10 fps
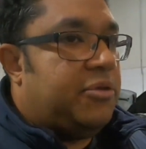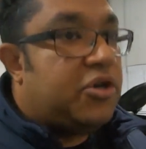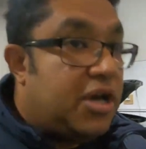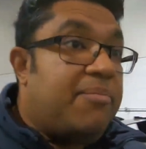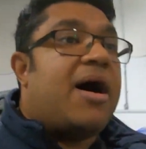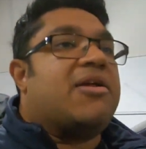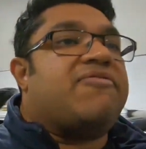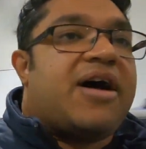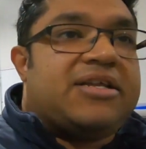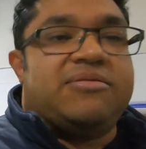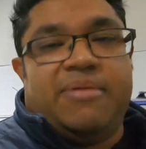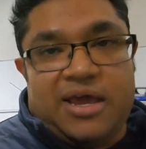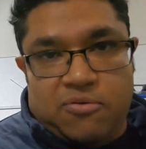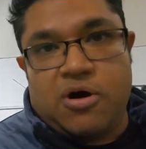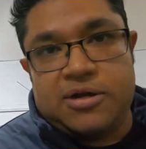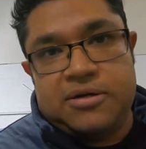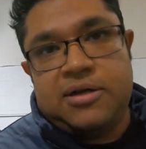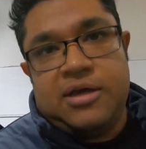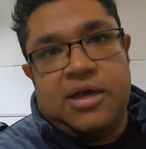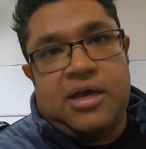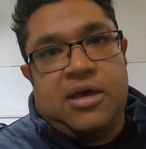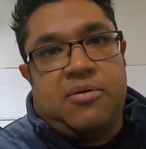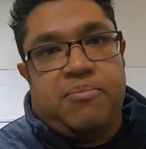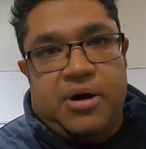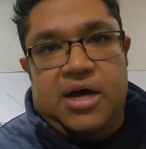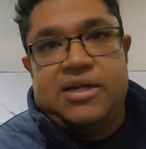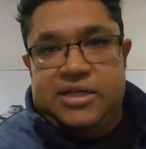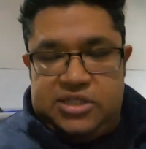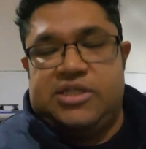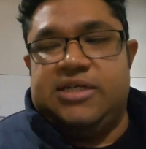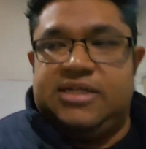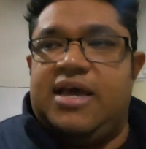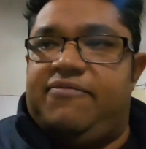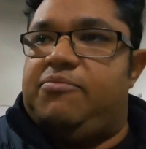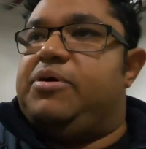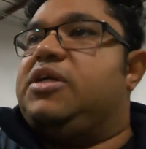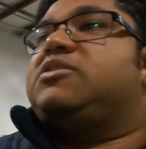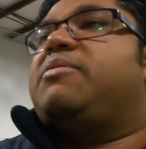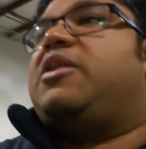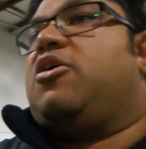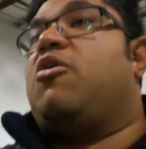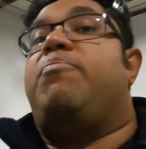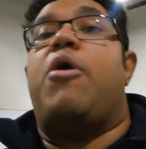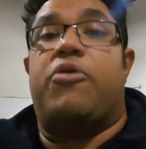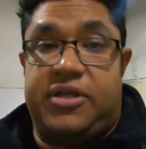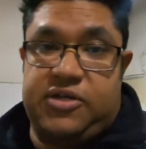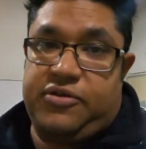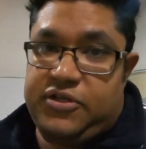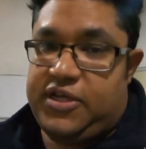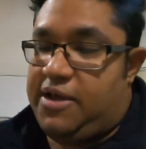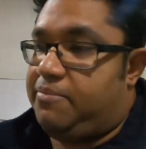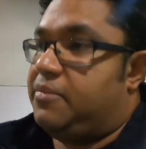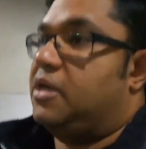You can modify to make one, but it just doesn't have them. But it doesn't matter, the components are the same.